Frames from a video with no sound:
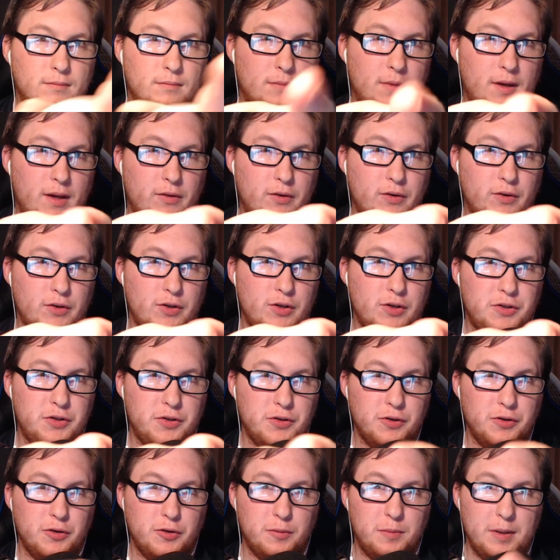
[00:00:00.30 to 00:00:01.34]
Hey there,
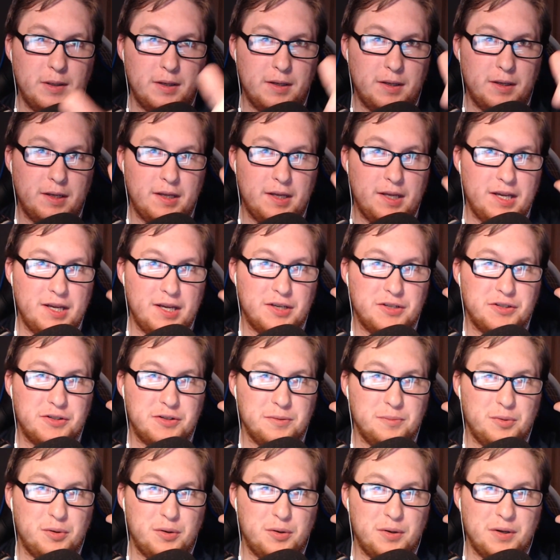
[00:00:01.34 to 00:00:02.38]
YouTube. It's
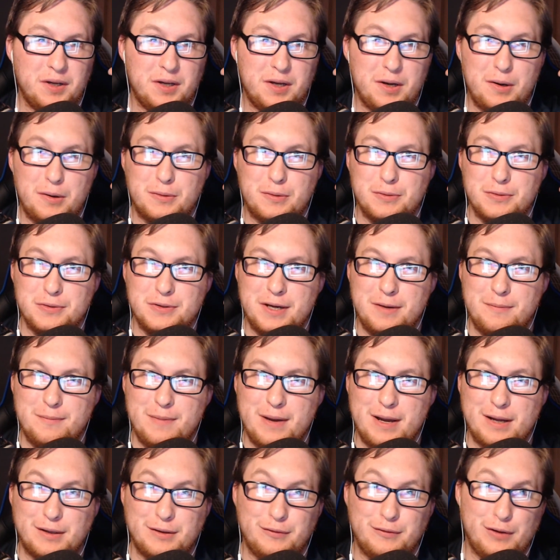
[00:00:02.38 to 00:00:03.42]
your boy, Uncle John
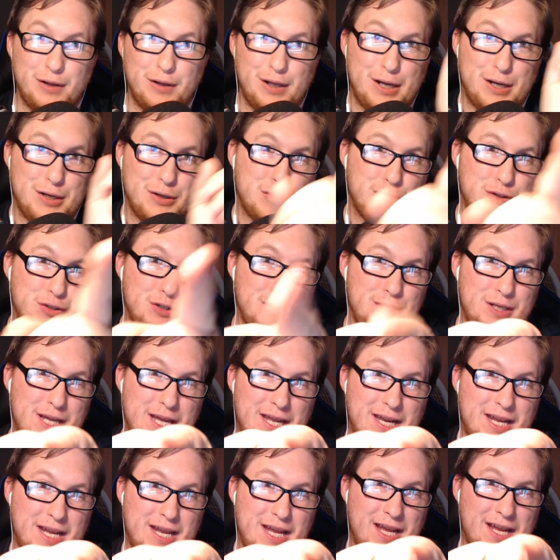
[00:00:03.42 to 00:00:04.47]
Back in the Flesh,
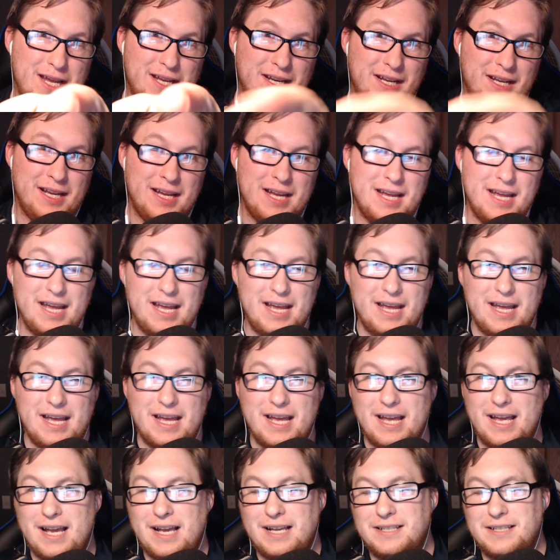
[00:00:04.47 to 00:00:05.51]
yet again.
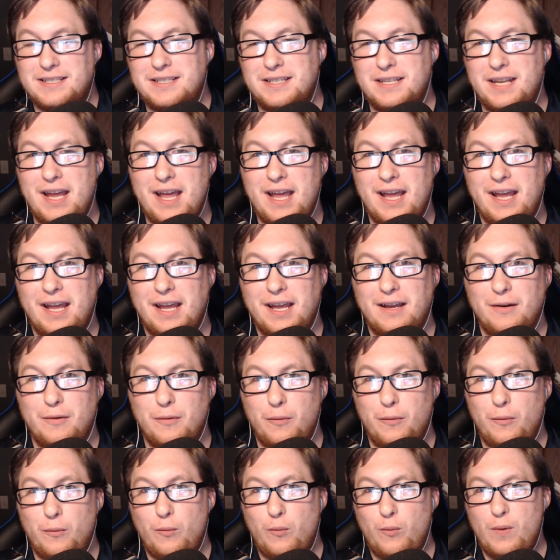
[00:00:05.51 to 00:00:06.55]
And today,
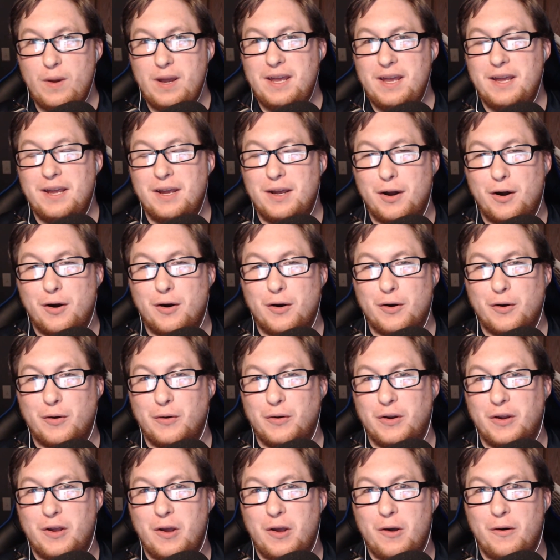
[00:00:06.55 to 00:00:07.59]
we are
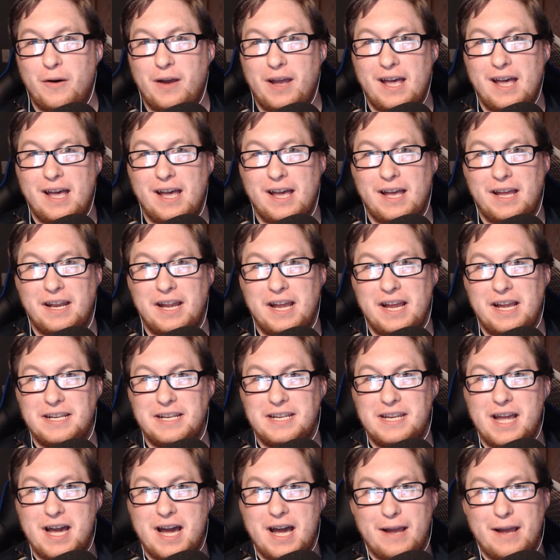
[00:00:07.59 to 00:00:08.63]
going to go ahead and
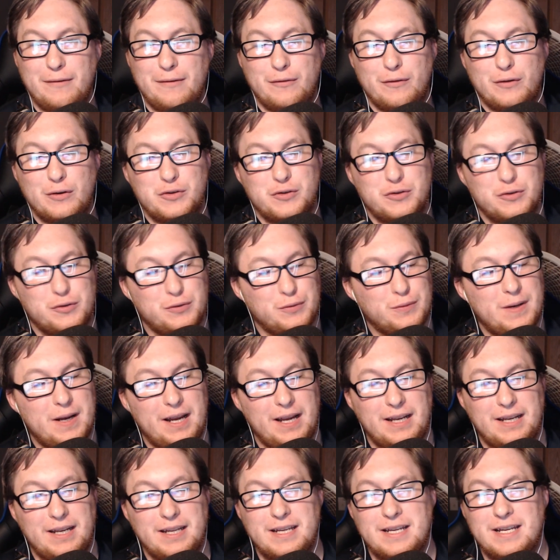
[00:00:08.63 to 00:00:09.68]
dive
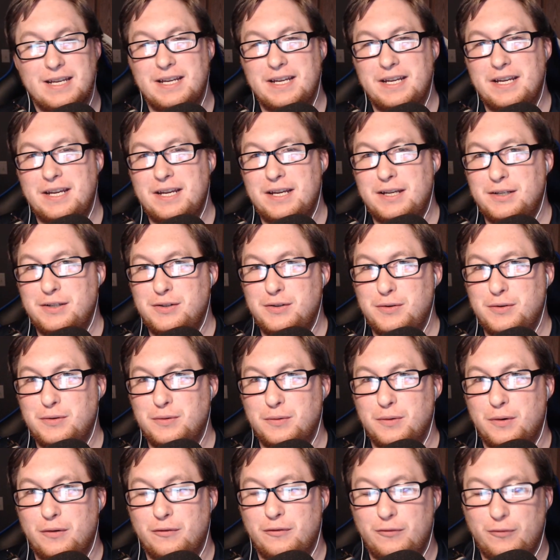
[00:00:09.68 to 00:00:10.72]
straight
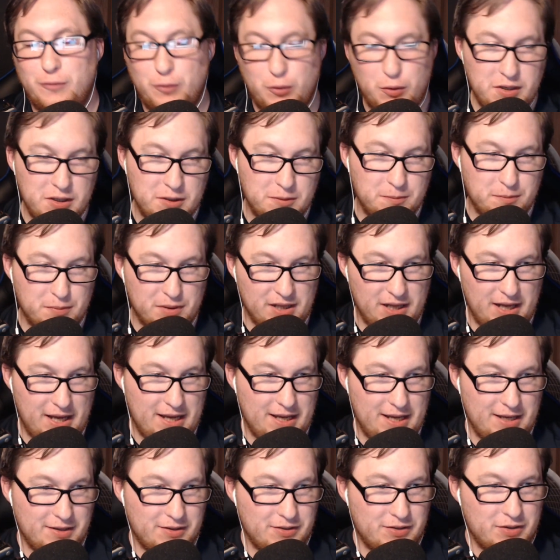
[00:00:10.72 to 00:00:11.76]
into
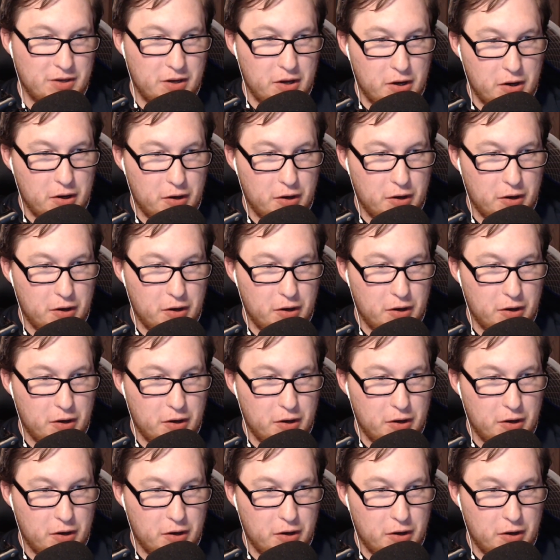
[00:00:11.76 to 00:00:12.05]
VoicePlay's